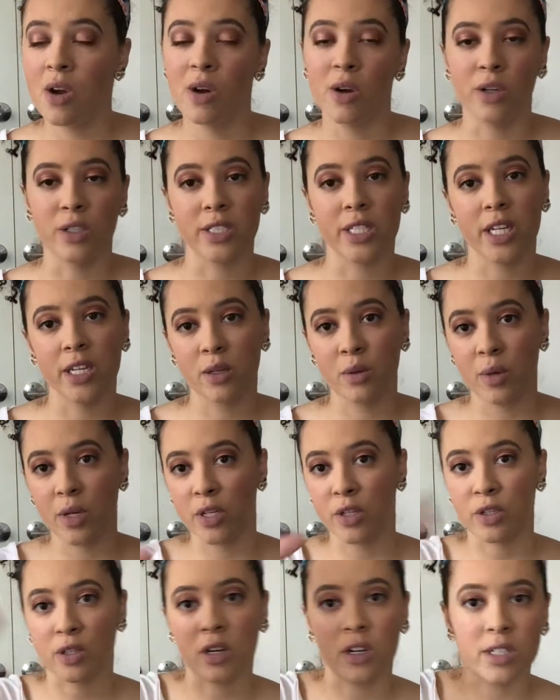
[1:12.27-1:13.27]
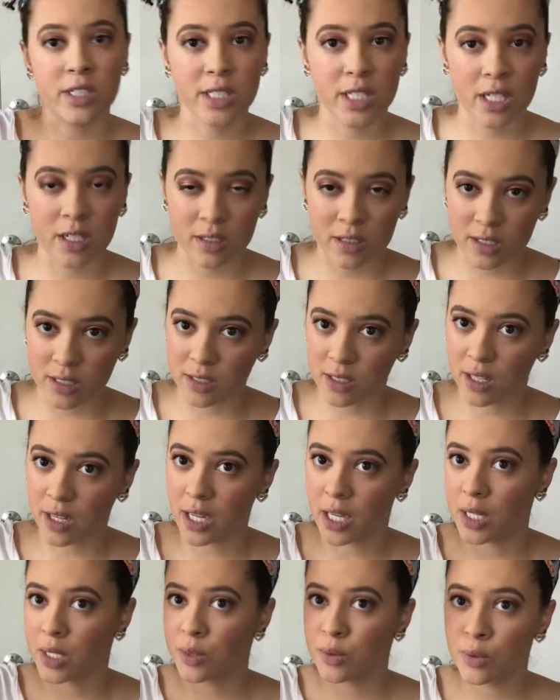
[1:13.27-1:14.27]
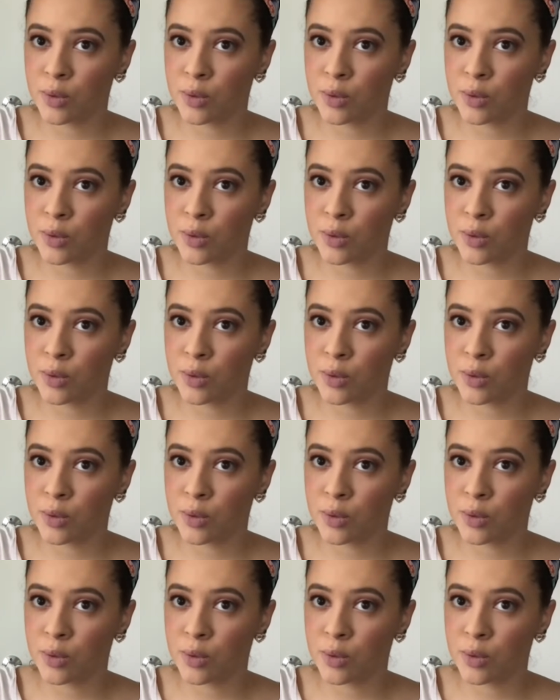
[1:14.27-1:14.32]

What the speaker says: or take away your content, just like